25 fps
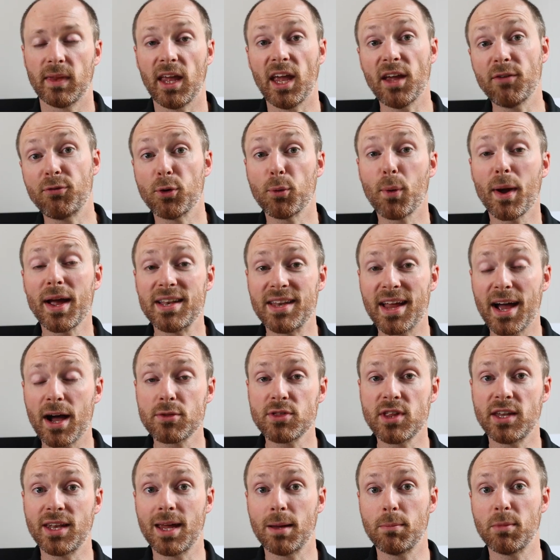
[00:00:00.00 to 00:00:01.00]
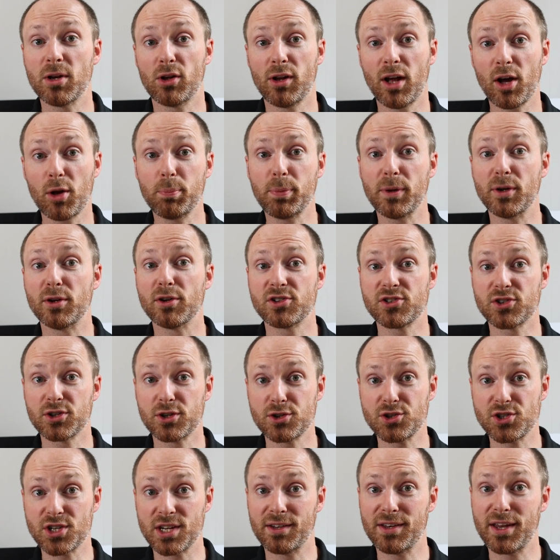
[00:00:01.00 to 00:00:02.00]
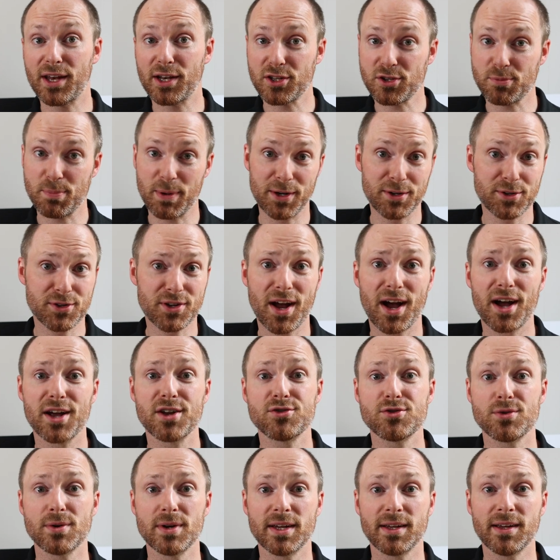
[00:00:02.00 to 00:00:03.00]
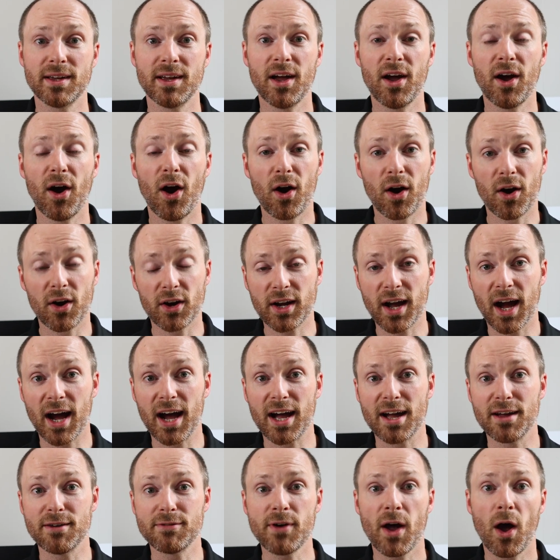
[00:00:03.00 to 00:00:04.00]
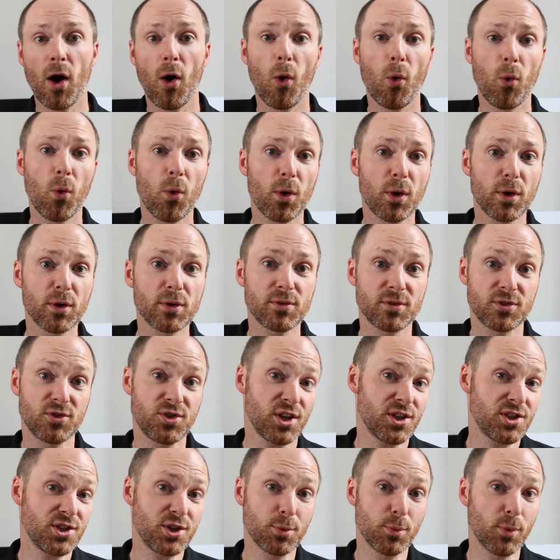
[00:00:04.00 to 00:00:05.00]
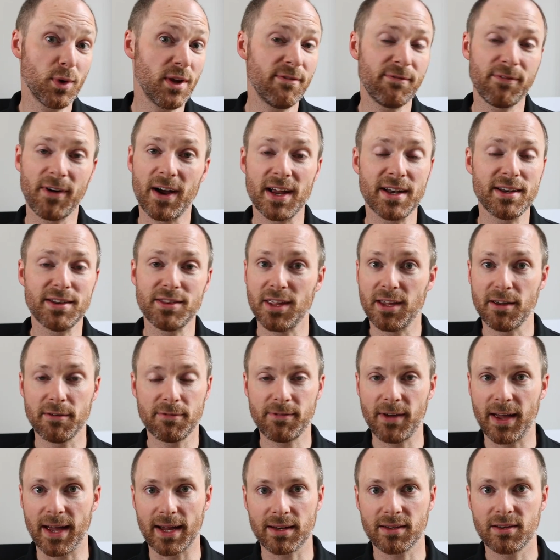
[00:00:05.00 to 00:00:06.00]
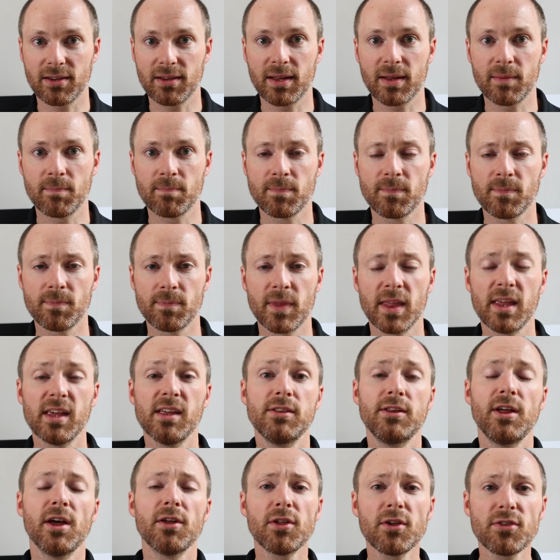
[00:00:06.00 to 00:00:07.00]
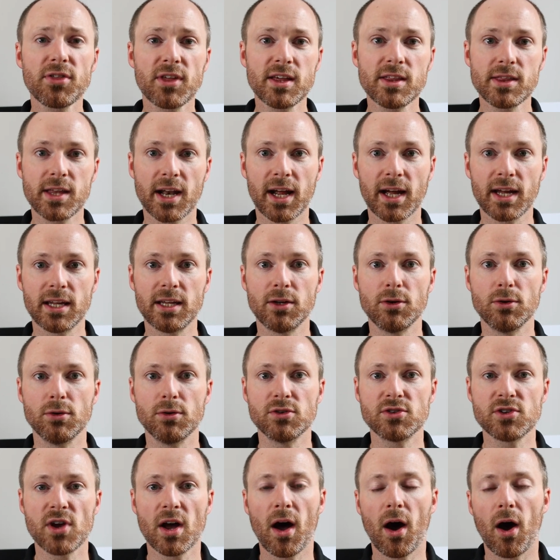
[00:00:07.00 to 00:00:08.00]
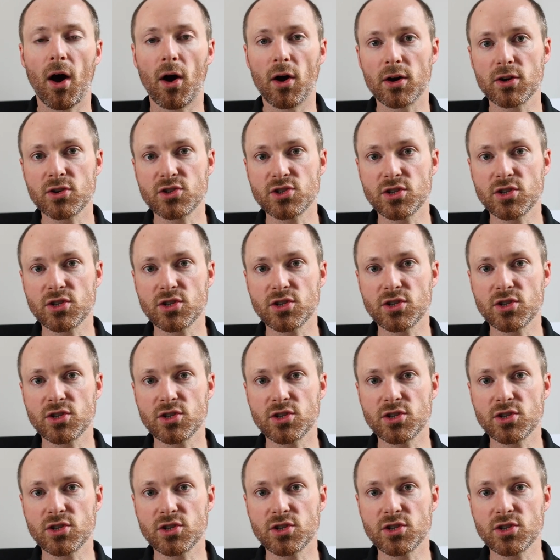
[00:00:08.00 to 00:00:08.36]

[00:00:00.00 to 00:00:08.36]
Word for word: If you write down the name, it'll help you to search in Denis Behr's Conjuring archive or just to refind the effect. The other thing that I use are